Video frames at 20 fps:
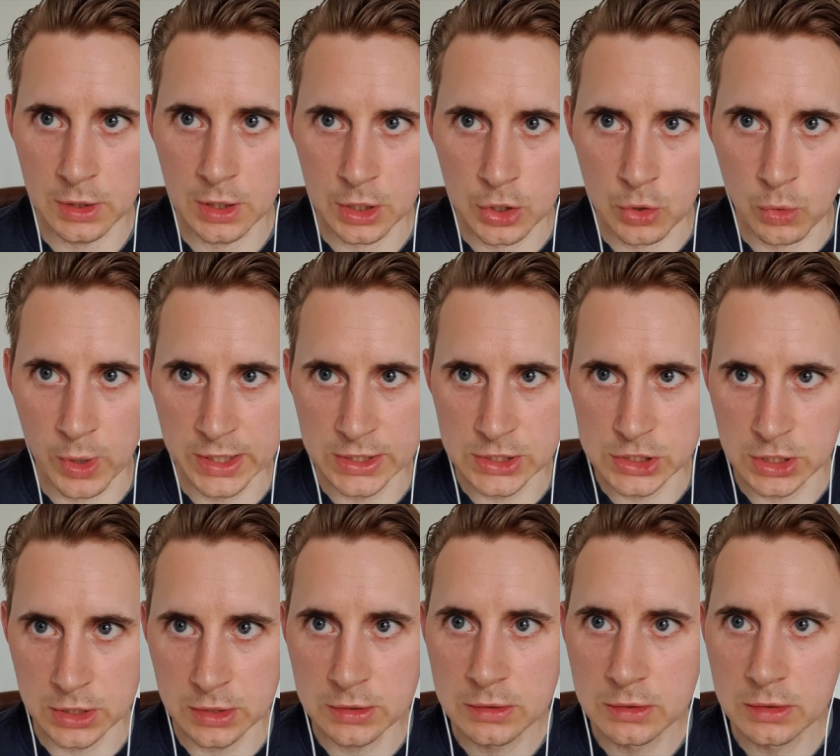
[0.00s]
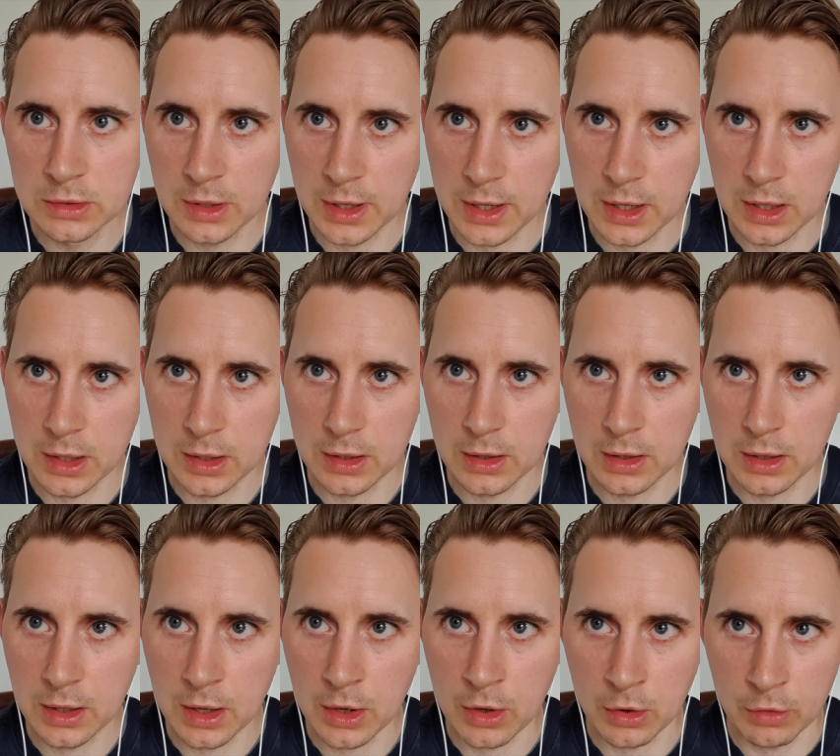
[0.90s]
equation
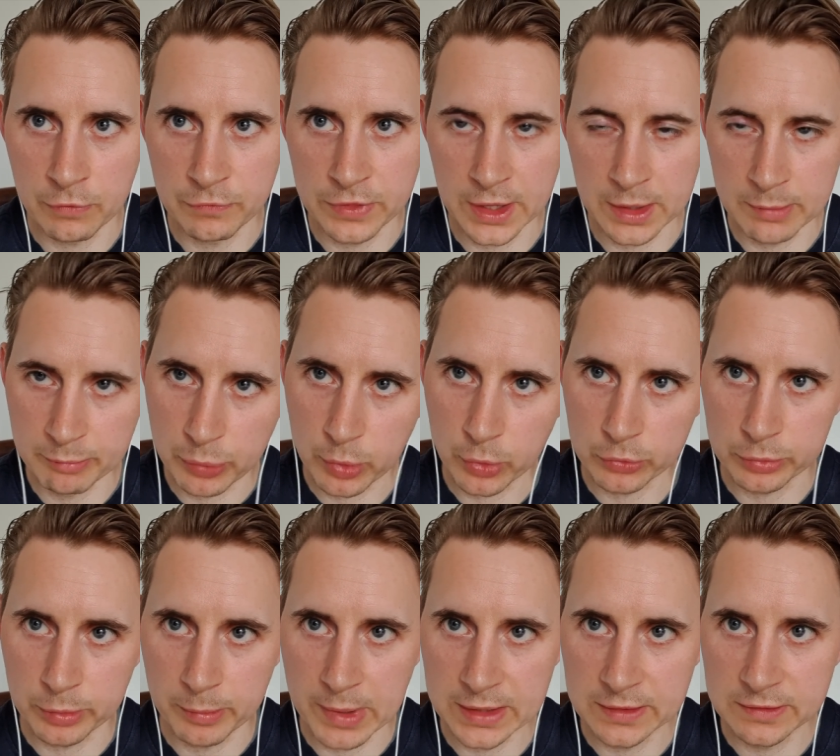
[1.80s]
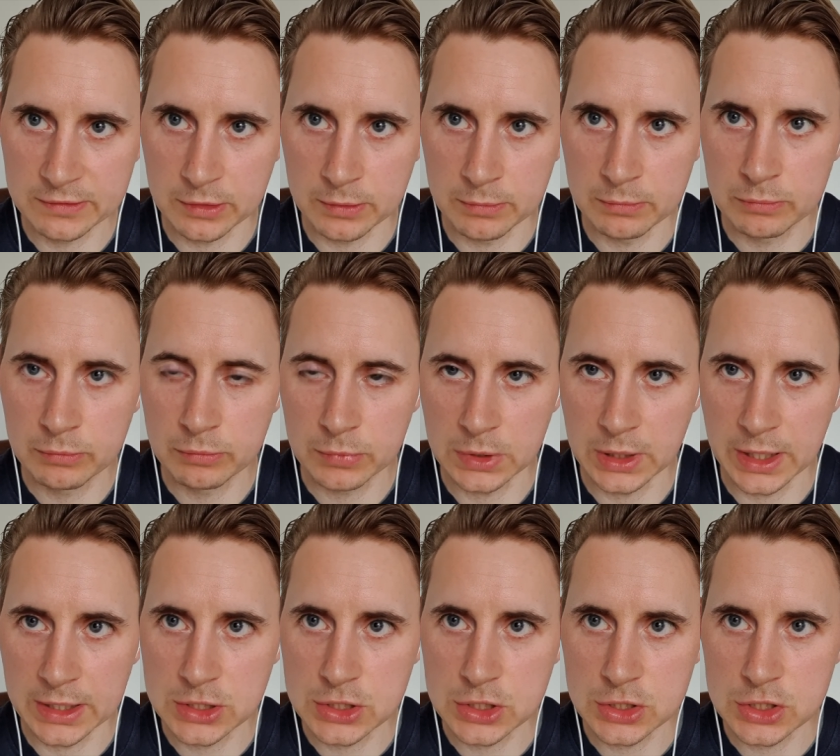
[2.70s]
of the impulse momentum
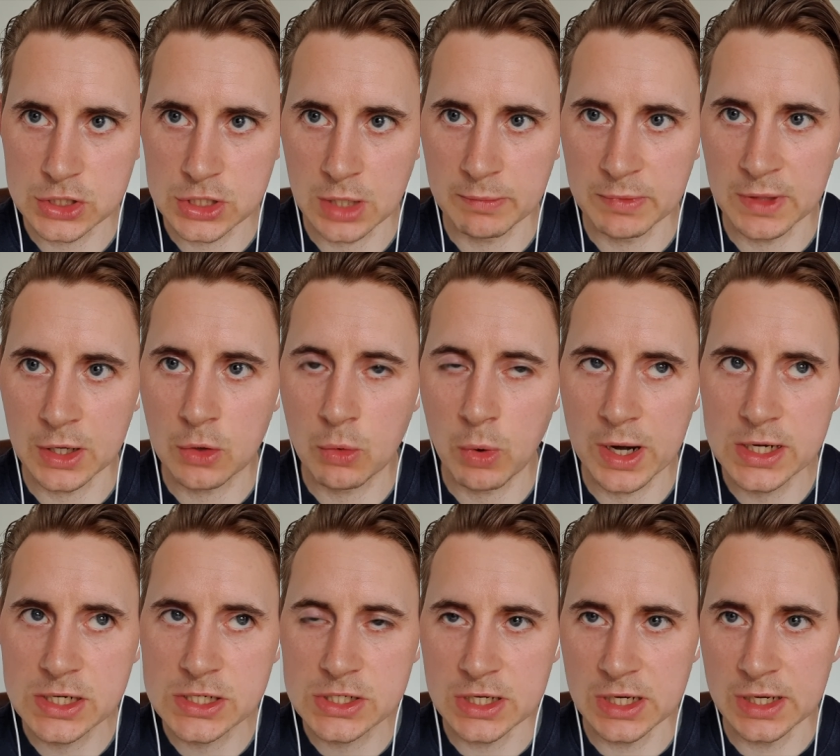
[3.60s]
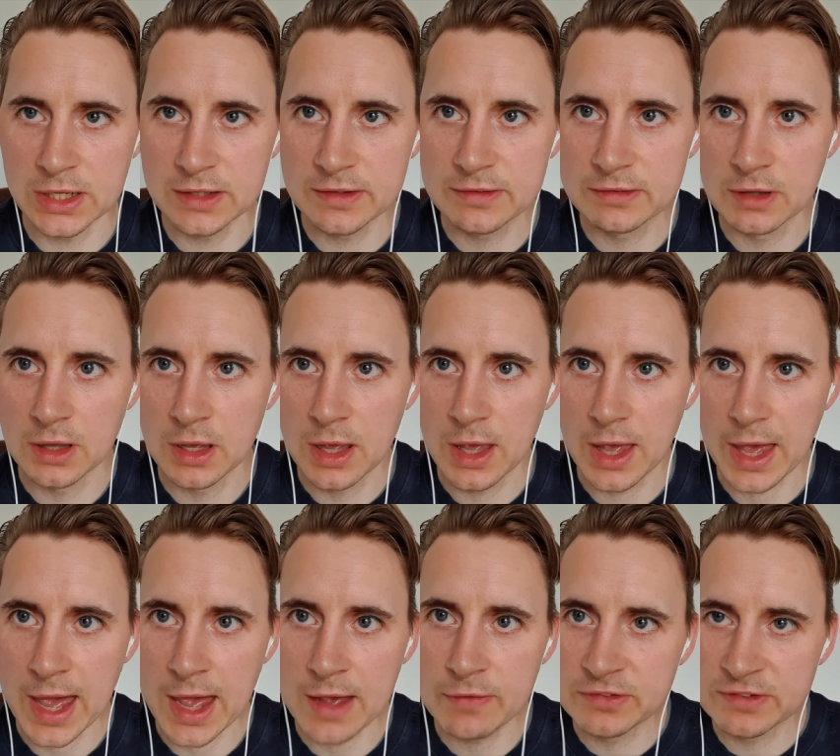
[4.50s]
relationship, the equation is
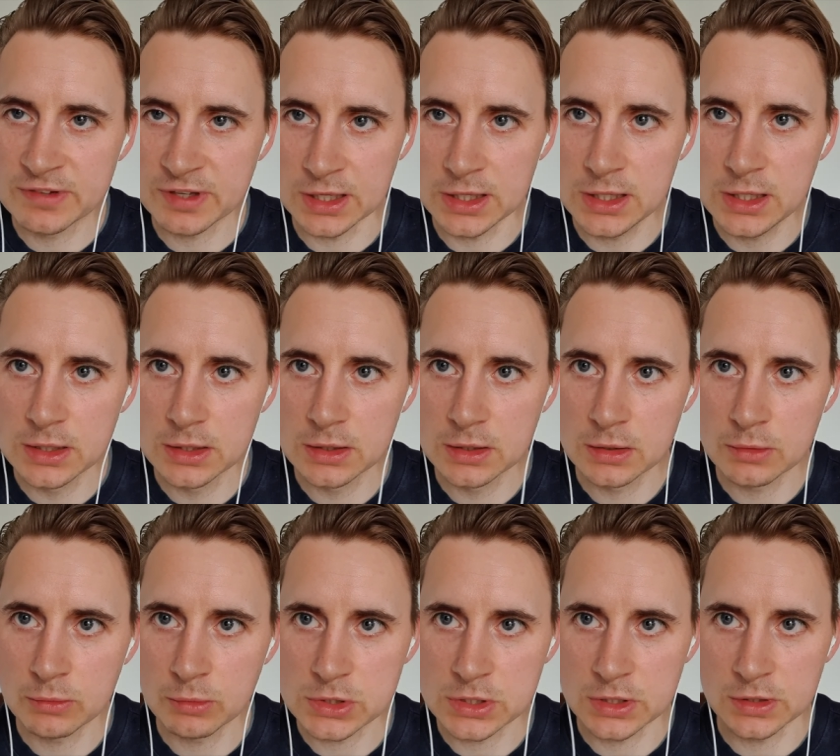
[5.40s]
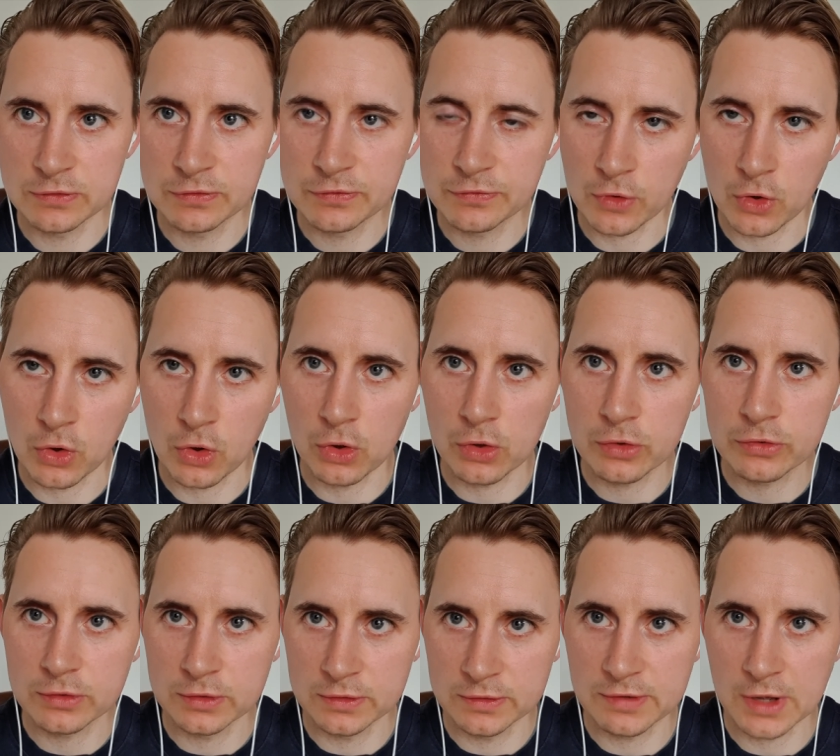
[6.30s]
Ft, which is
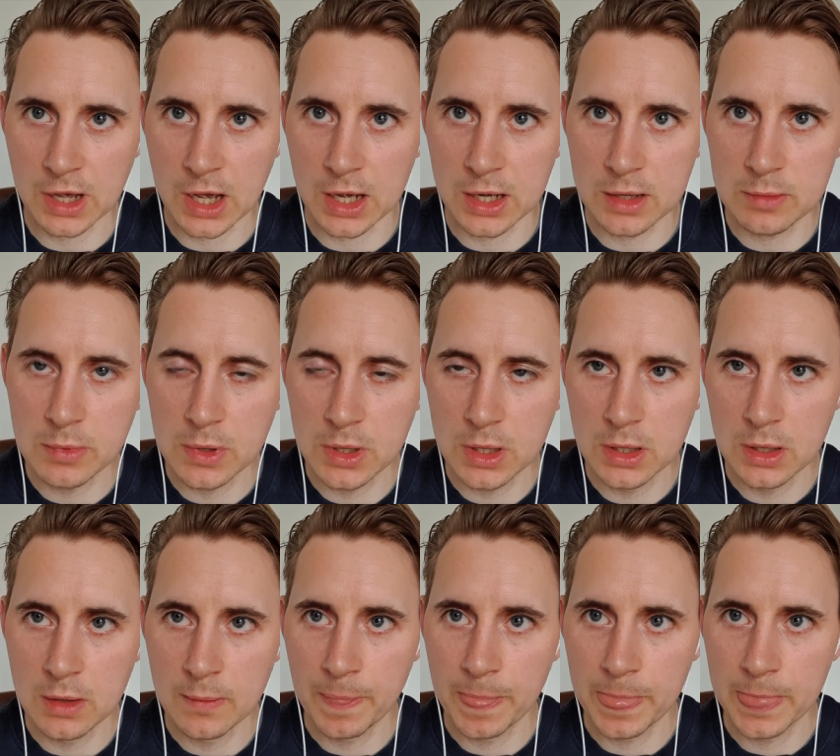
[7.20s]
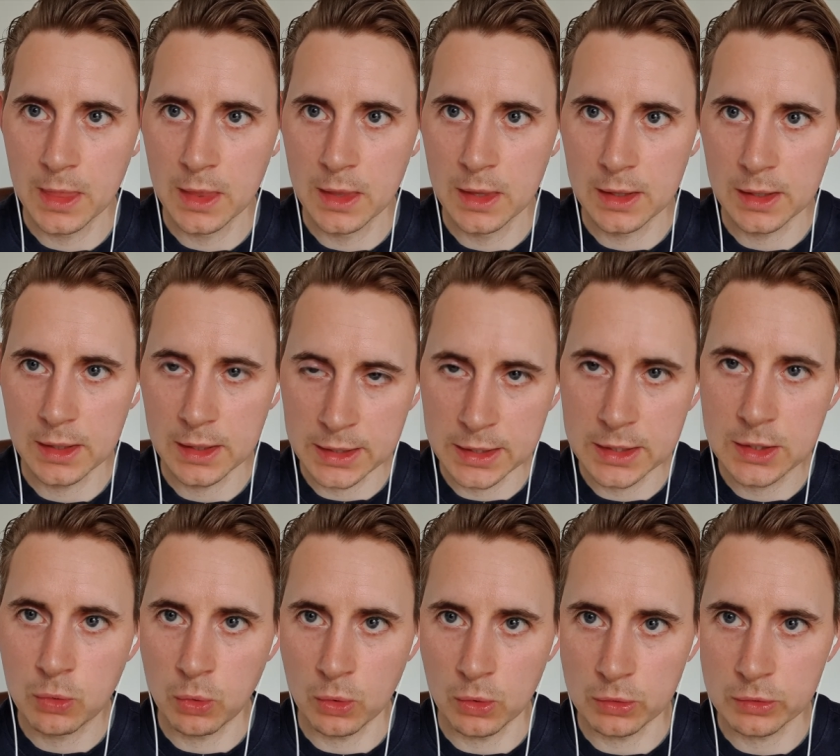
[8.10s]
force and time,
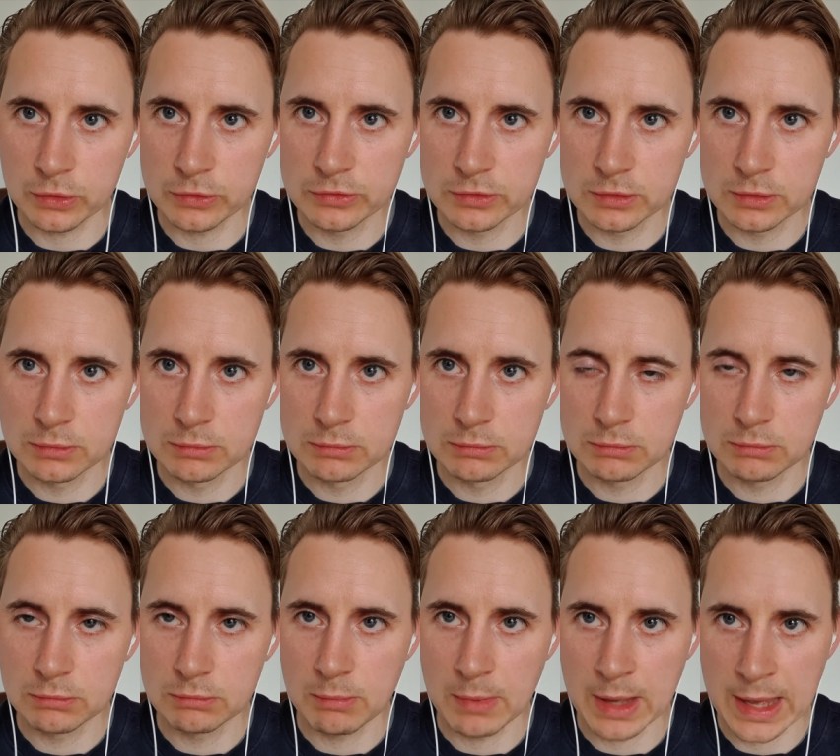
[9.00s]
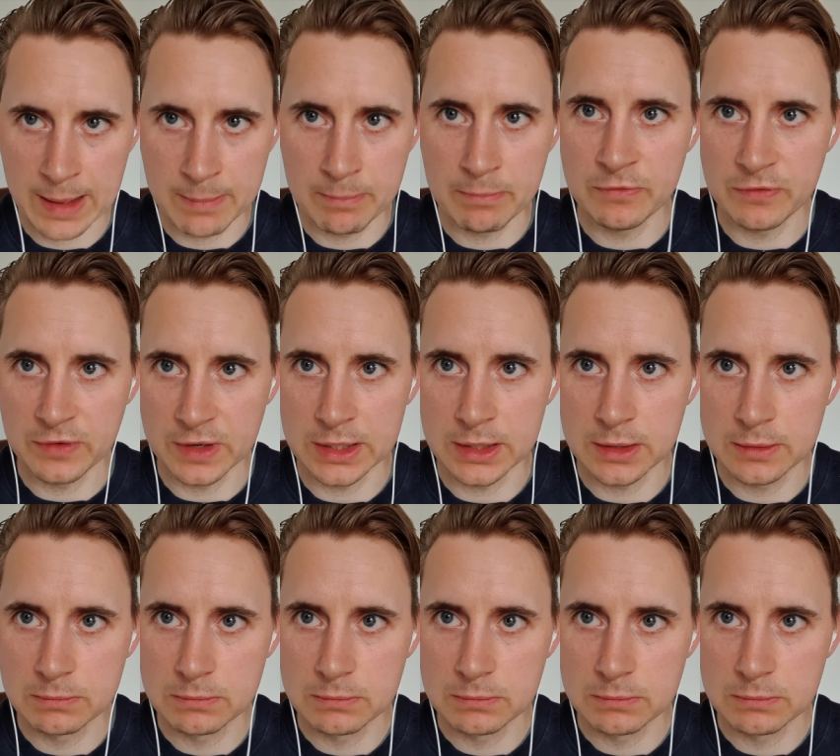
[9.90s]
equals mv,